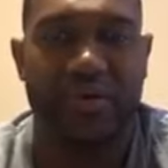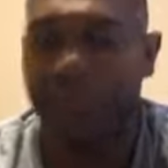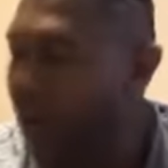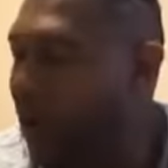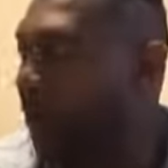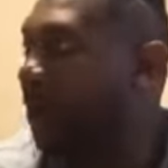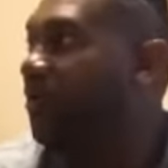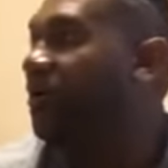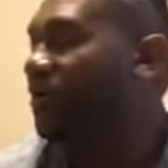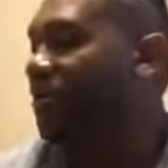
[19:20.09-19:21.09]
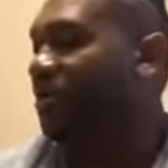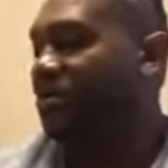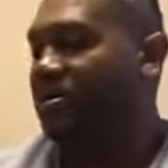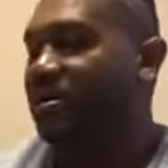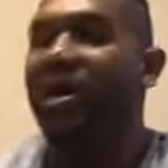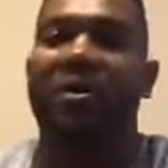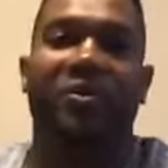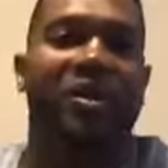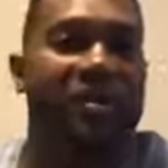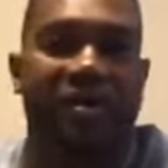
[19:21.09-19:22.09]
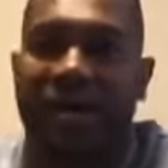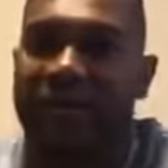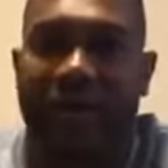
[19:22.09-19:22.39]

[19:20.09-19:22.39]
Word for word: Whoa, yo, we, yo,